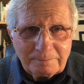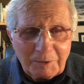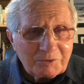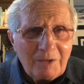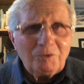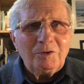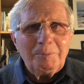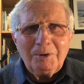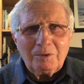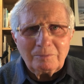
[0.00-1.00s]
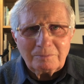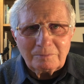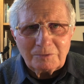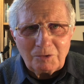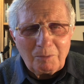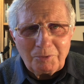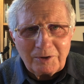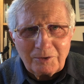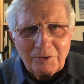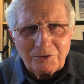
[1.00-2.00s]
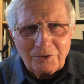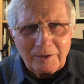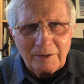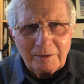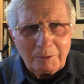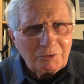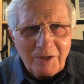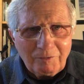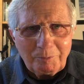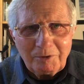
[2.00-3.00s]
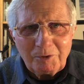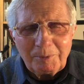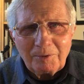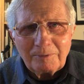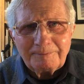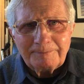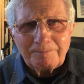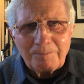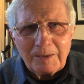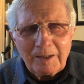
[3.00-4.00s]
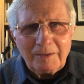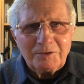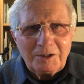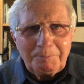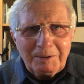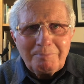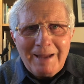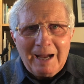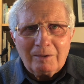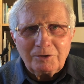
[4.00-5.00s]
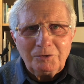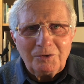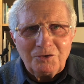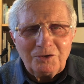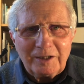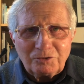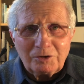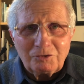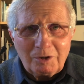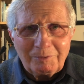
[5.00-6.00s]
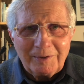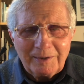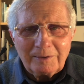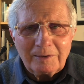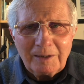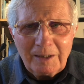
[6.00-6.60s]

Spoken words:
It was never rebuilt. God put a curse on it. It would never be rebuilt. And there's this big mound. You can see it's on the top of a hill.